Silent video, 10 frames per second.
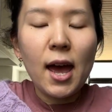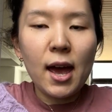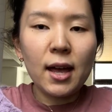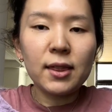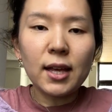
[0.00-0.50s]

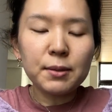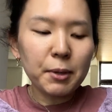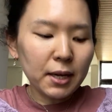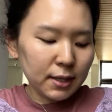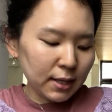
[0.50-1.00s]
And that's
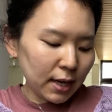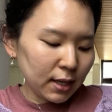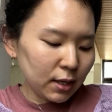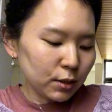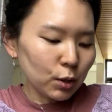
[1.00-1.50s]
because I
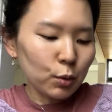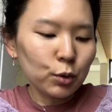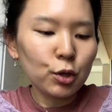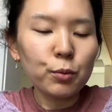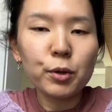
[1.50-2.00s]
did a sewn
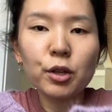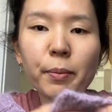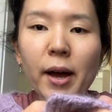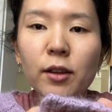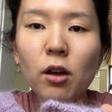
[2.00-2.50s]
tubular
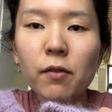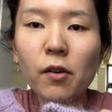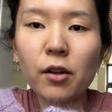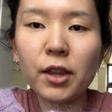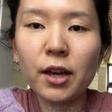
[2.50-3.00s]
bind off
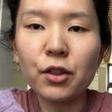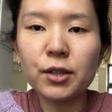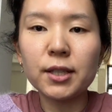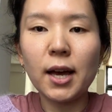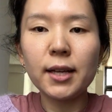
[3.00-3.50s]
on the other
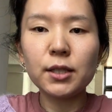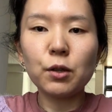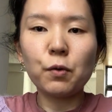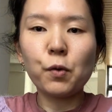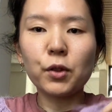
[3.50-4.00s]
side.
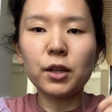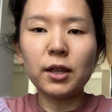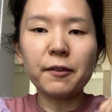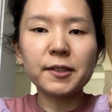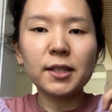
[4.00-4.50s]
So for the
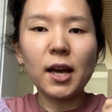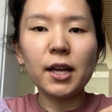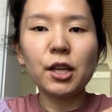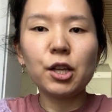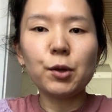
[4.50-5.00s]
left
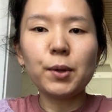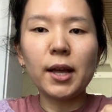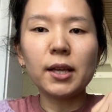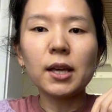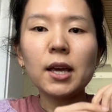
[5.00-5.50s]
side, you
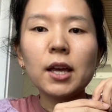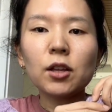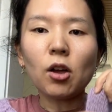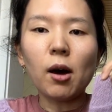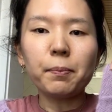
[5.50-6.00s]
knit
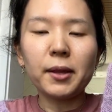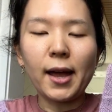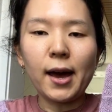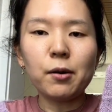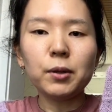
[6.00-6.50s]
top
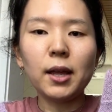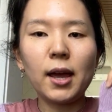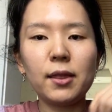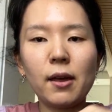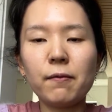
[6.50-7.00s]
down,
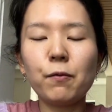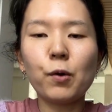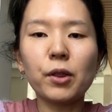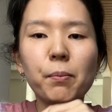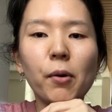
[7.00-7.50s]
and then for the